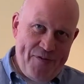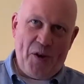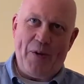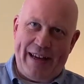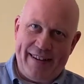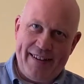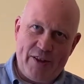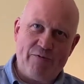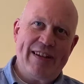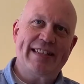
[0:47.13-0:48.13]
following the
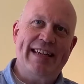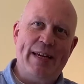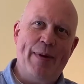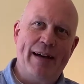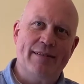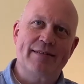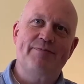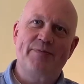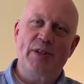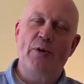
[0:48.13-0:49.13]
recent emails,
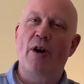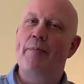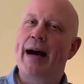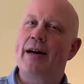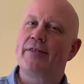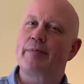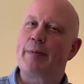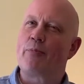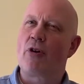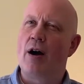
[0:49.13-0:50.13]
you are bound to be
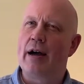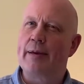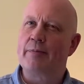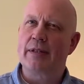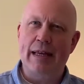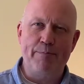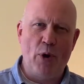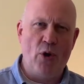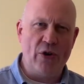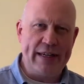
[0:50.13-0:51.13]
primed and
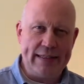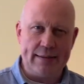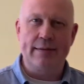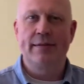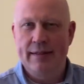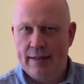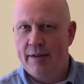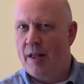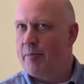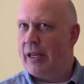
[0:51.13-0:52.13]
poised,
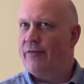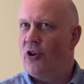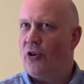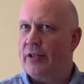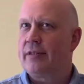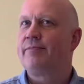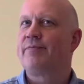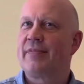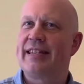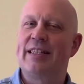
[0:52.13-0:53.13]
but if not,
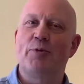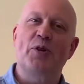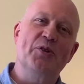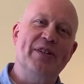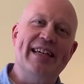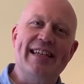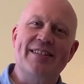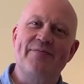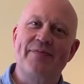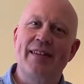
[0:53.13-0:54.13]
this is what you'll need.
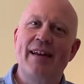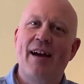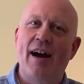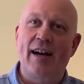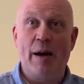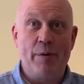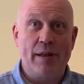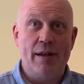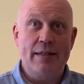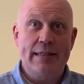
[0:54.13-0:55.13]
A couple of
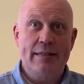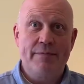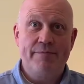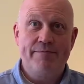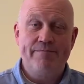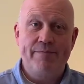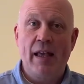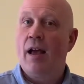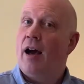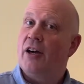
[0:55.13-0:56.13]
glasses,
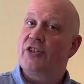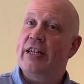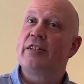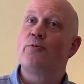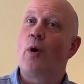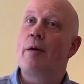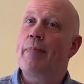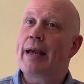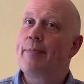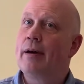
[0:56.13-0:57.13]
a sheet of white
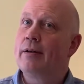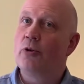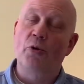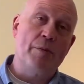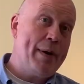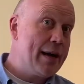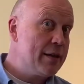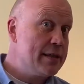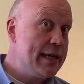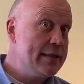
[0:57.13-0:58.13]
paper or the back of
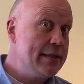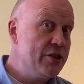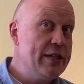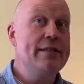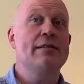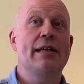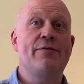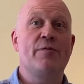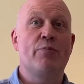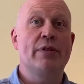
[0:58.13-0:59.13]
the tasting sheet if
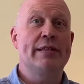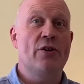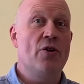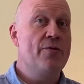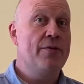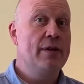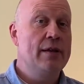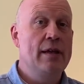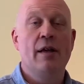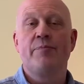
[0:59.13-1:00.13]
you've printed it off,
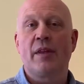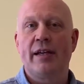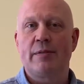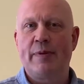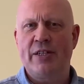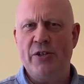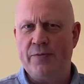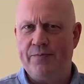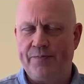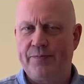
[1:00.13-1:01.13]
a spittoon,